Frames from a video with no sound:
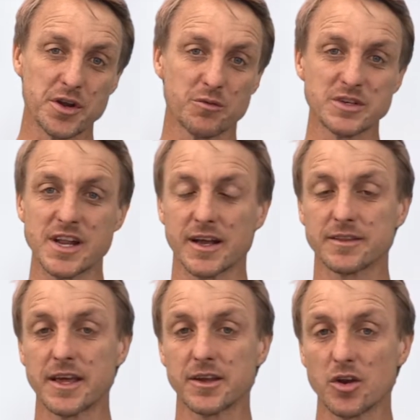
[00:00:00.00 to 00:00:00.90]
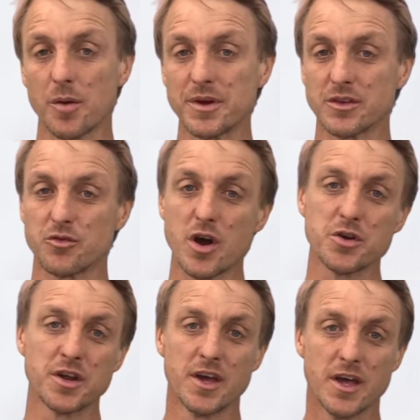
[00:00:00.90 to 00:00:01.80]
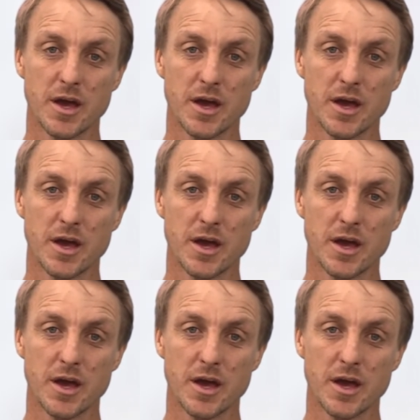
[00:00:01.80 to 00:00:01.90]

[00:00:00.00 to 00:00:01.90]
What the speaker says: It was like a 10-kilometer road.